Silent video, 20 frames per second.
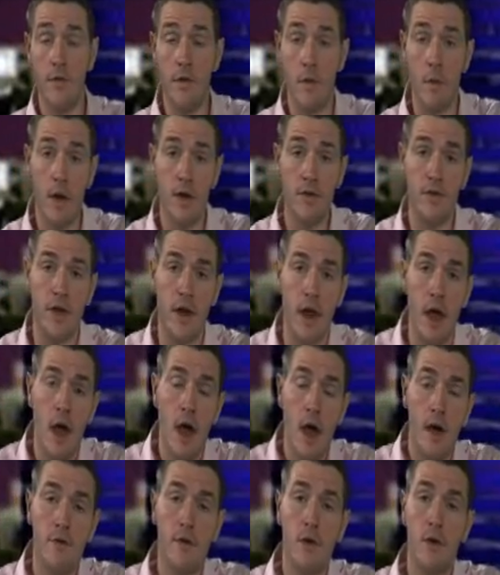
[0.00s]
for watching.
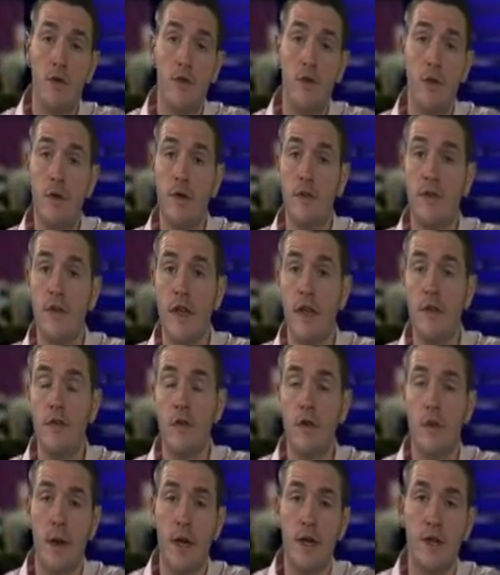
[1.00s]
Of course, you can send
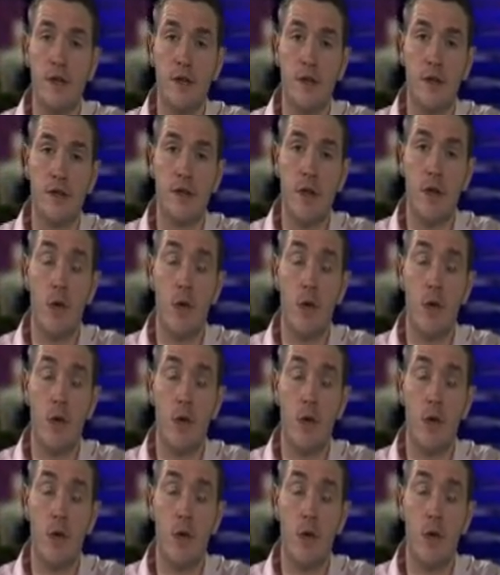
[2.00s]
your questions